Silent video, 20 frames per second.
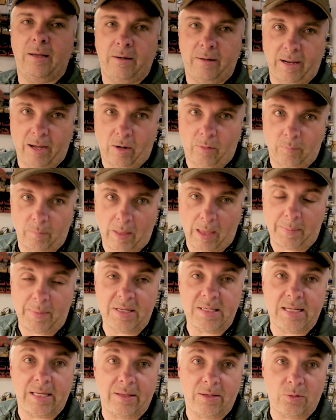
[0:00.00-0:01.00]
Now, I'm going
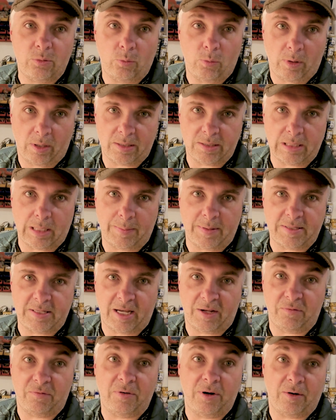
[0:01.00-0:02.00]
to say this once, and I'm going to say
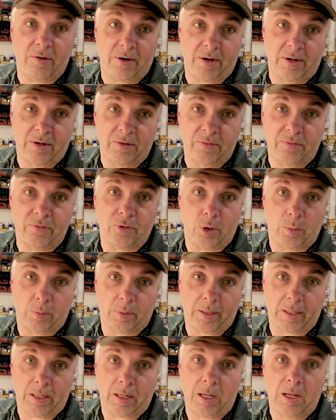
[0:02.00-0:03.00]
it very
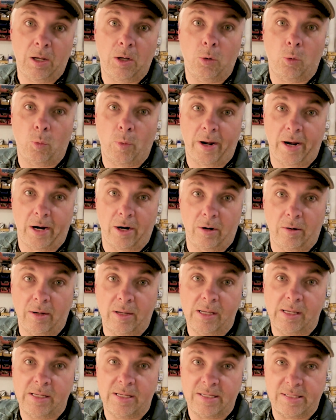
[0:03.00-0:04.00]
firmly. Wear
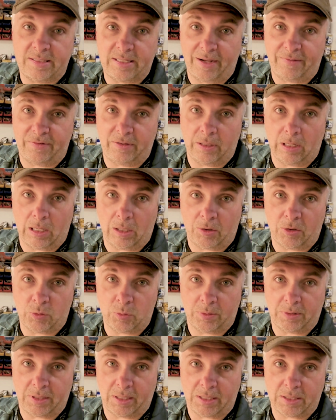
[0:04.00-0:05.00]
safety goggles
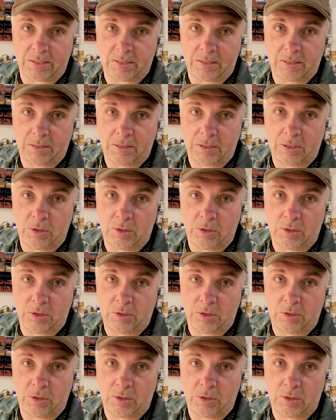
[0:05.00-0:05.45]
with this.